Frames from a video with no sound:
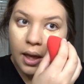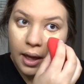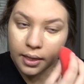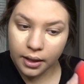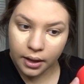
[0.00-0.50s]

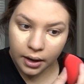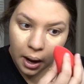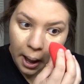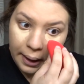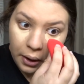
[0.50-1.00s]
and then
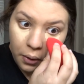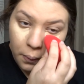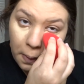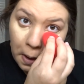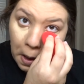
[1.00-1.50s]
I
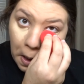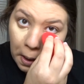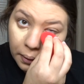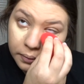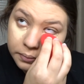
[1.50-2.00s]
go
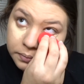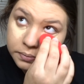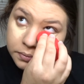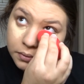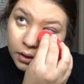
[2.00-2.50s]

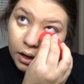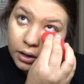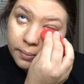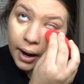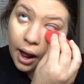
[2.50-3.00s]

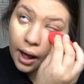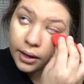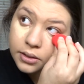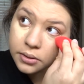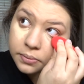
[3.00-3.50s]
under my
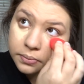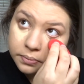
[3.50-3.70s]
eyes.